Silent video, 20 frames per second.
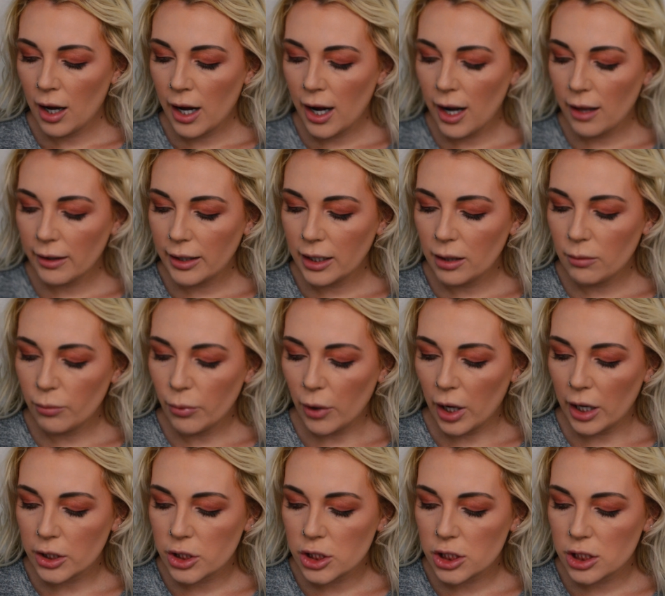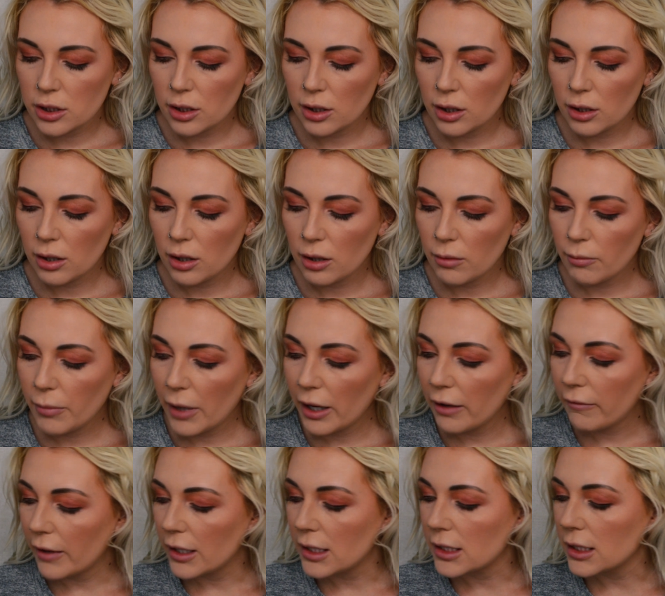highlighting brush by
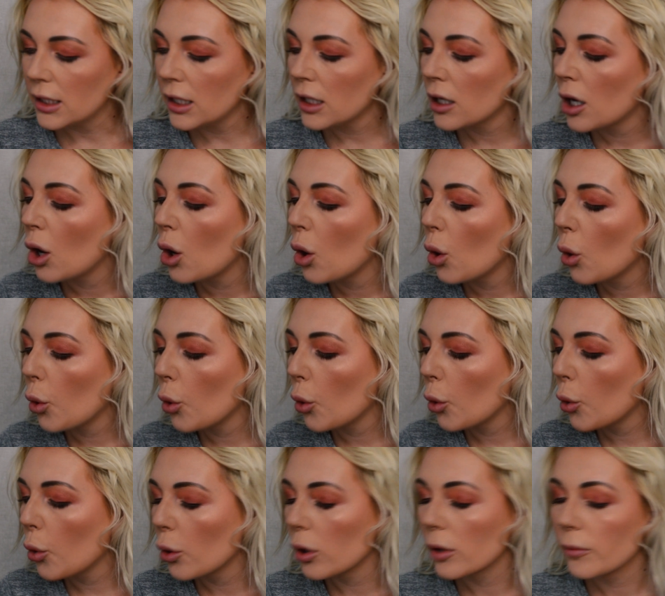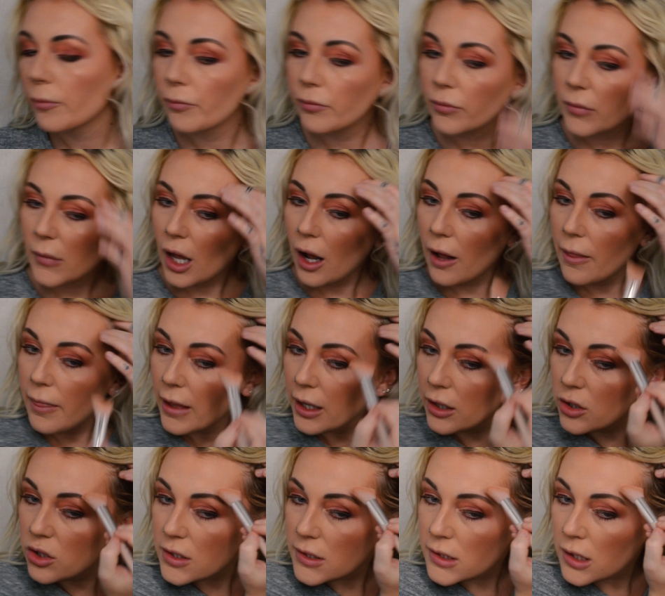Fenty, and
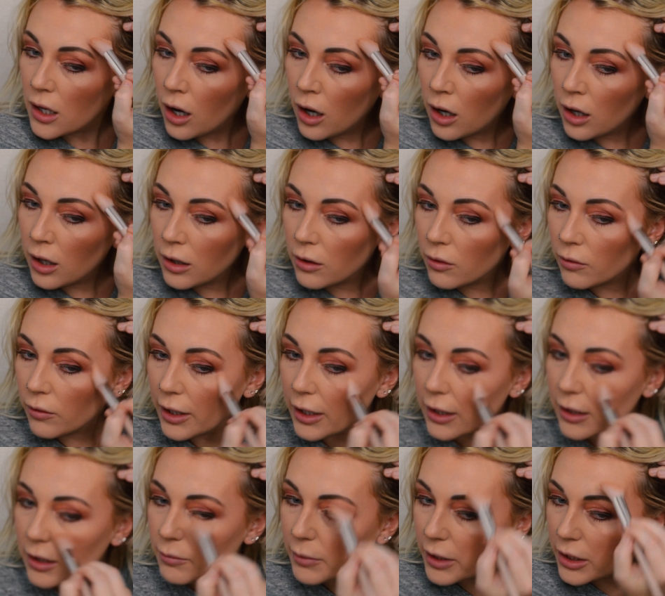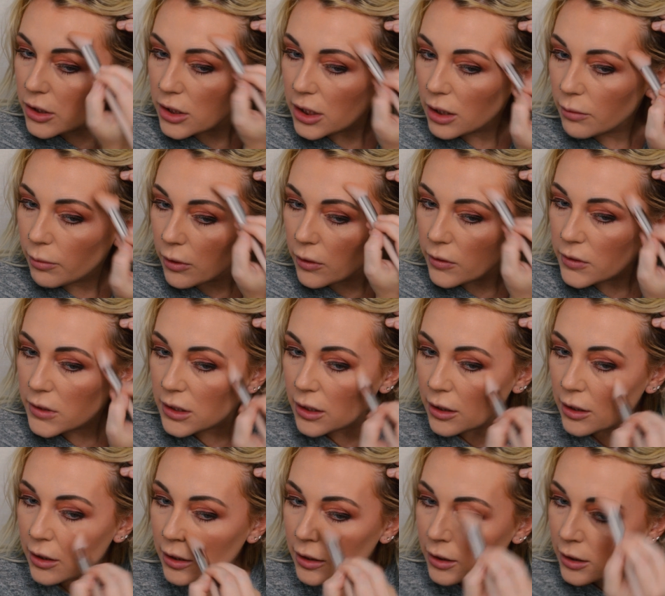then just hug right into my cheekbones
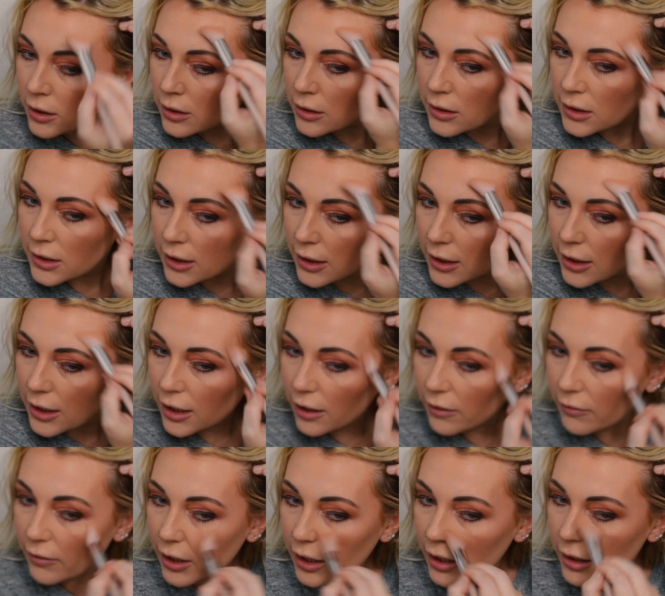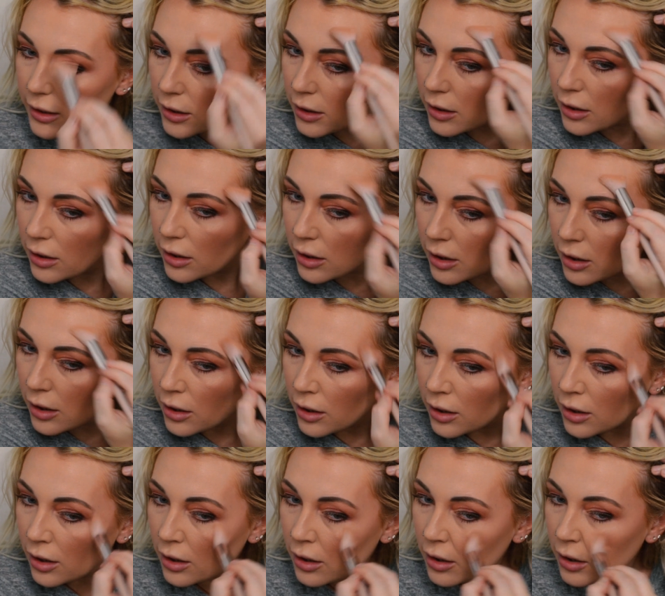to give it
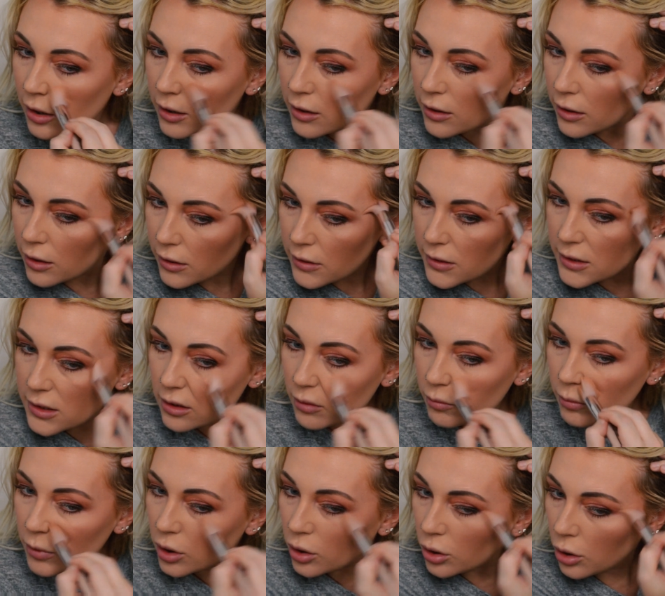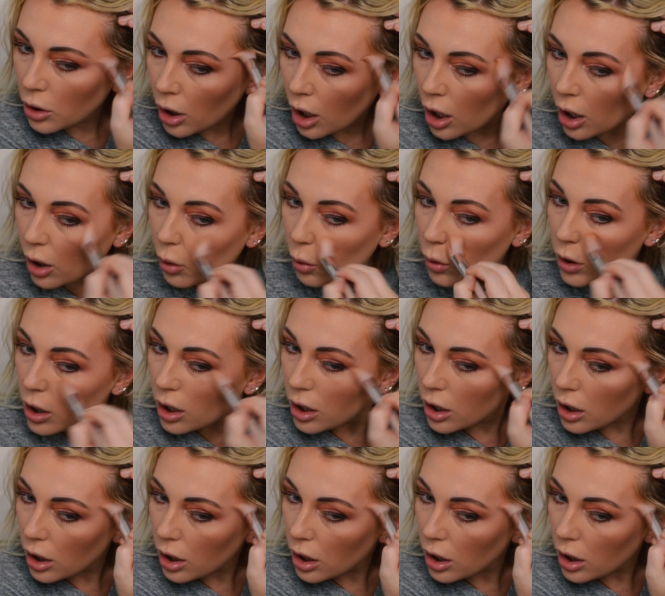some glow.